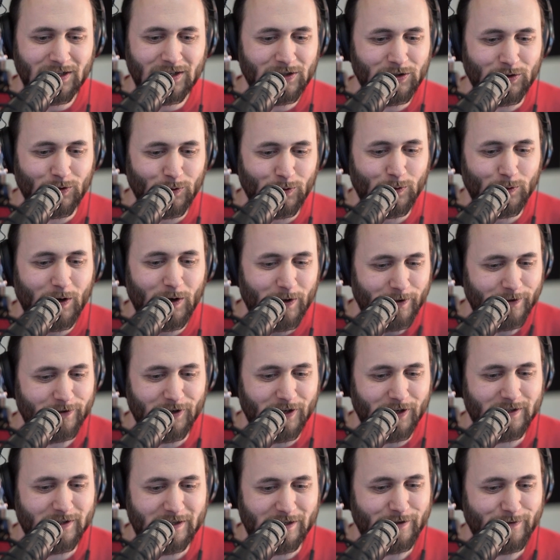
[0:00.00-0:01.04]
do all
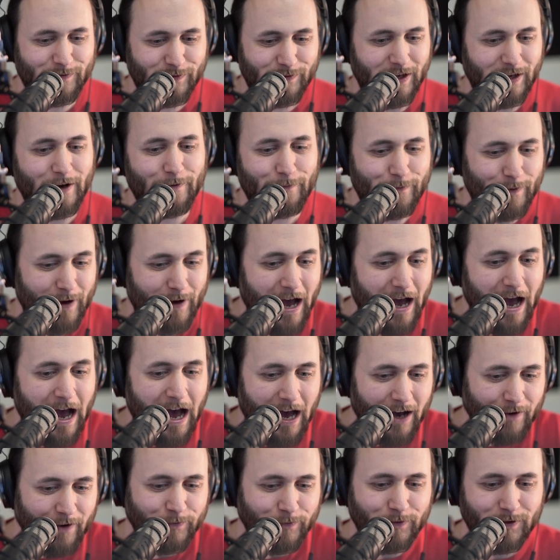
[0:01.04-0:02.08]
sorts of stuff
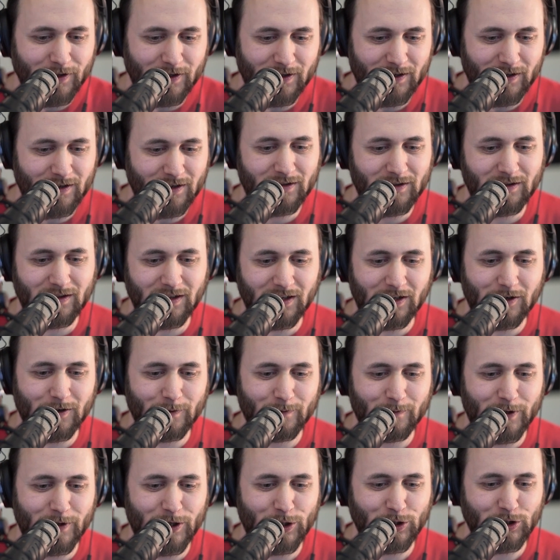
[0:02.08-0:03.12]
after the
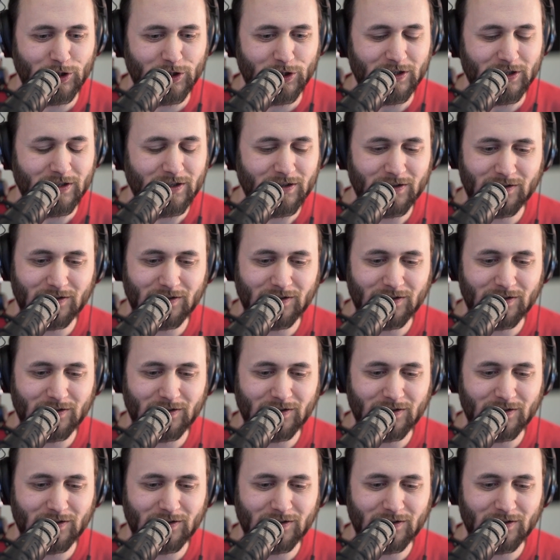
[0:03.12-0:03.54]
conversion.